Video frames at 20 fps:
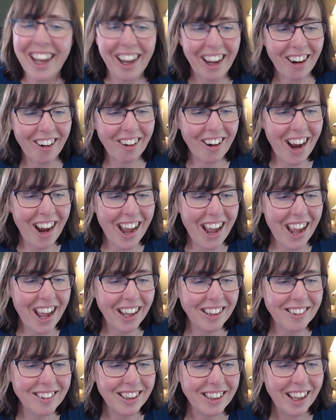All
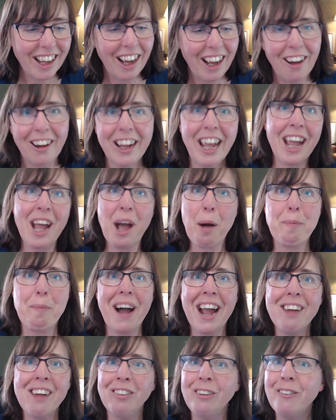right. Okay.
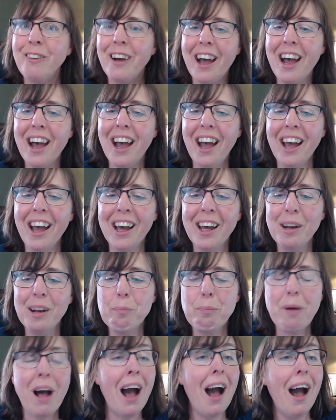Bye,
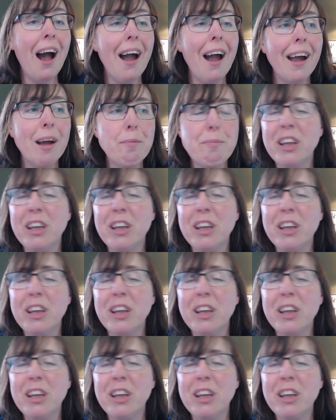everyone. Bye.